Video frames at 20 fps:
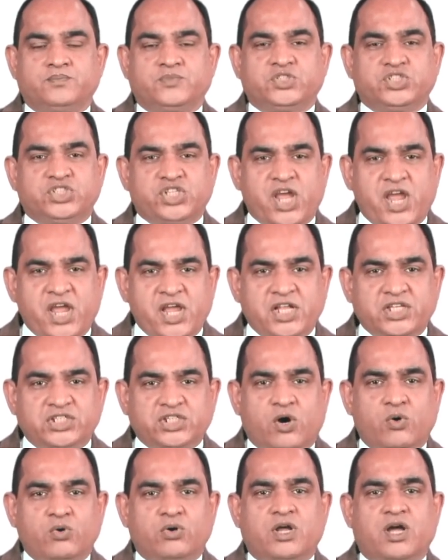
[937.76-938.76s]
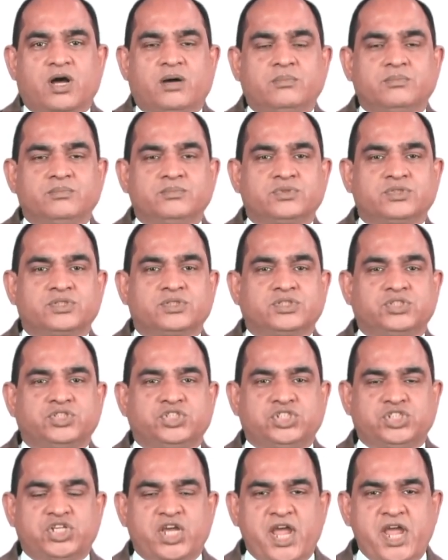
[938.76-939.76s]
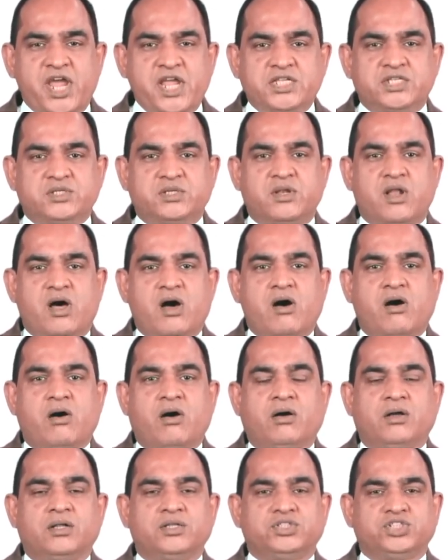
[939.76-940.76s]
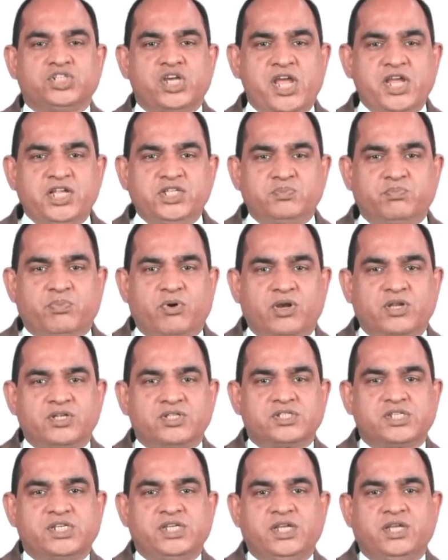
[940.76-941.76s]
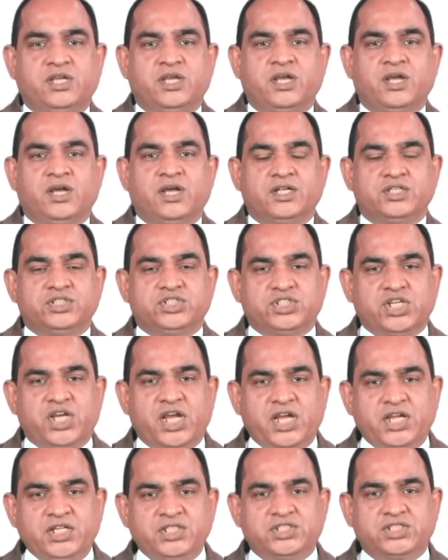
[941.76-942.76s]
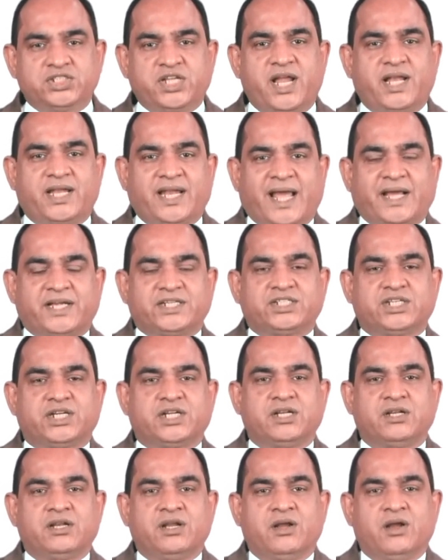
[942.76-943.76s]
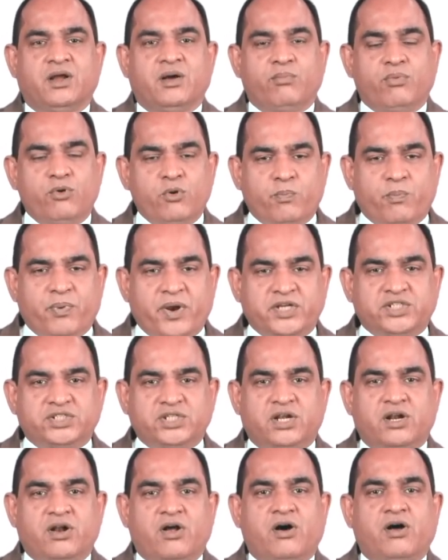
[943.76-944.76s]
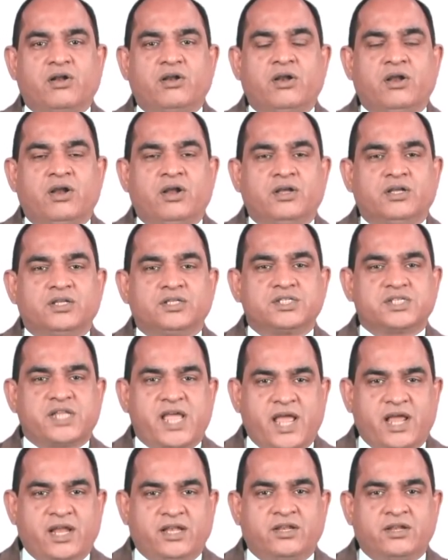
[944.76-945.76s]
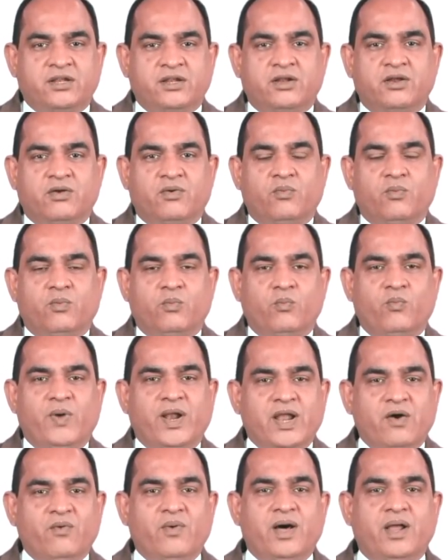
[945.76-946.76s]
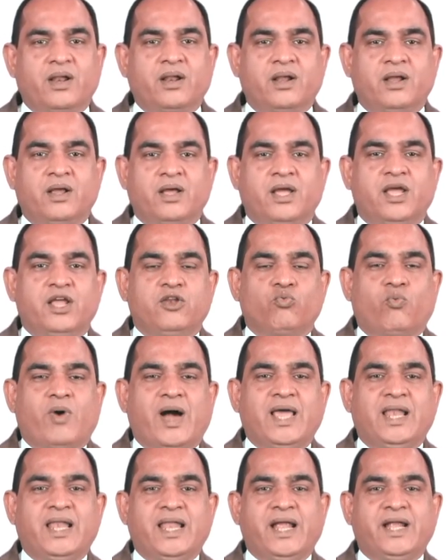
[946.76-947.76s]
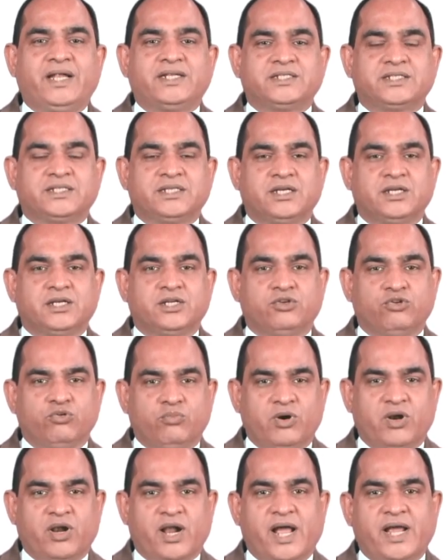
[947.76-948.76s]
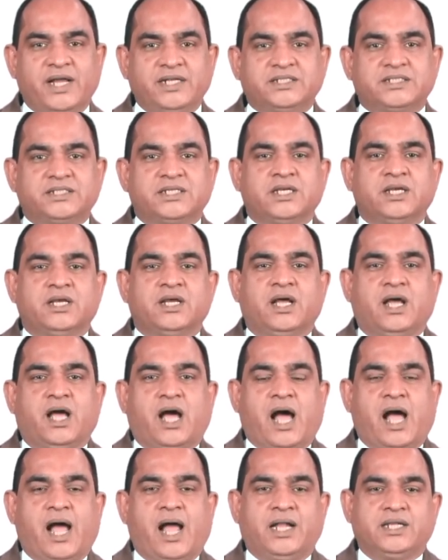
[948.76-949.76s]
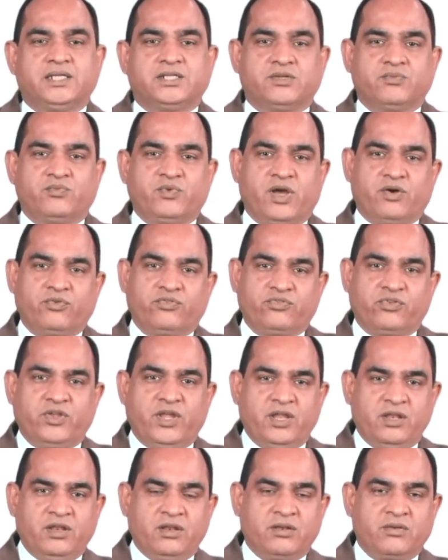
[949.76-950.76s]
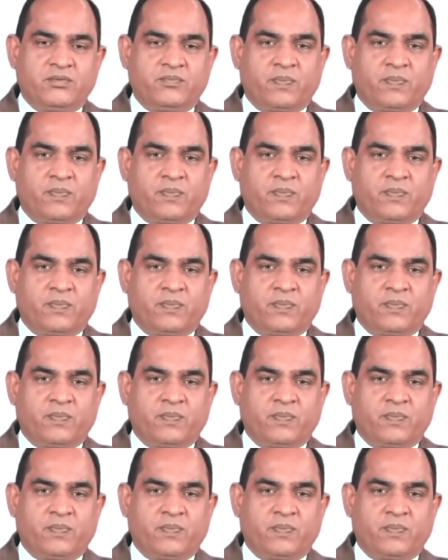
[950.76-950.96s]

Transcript: change outcomes, change law, change policy, change state action, put pressure on state whenever it violates human rights. And we have seen